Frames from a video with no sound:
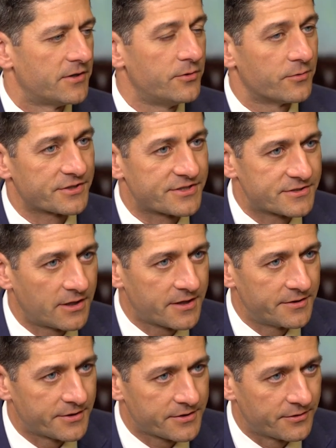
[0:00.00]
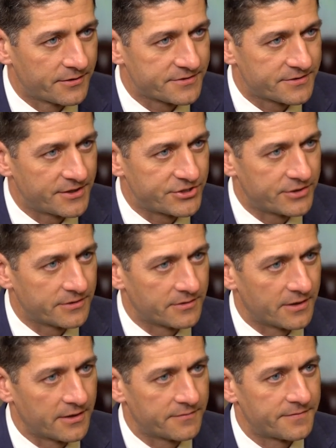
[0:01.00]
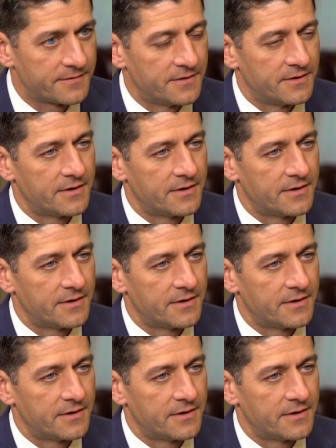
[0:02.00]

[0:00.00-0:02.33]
you are stuck in your current station in life,